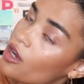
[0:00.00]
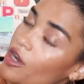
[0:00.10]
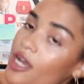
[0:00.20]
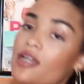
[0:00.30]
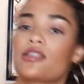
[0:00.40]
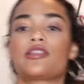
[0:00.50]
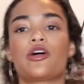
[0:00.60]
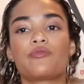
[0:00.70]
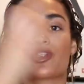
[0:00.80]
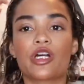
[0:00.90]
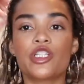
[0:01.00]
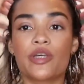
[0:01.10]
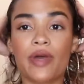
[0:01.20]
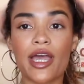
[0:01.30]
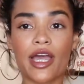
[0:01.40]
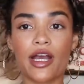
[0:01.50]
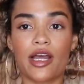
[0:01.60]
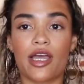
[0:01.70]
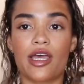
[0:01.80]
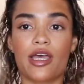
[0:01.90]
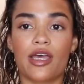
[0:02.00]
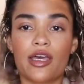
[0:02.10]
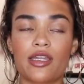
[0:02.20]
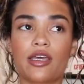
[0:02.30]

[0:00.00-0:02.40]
Okay, so I'm scrunching my hair in.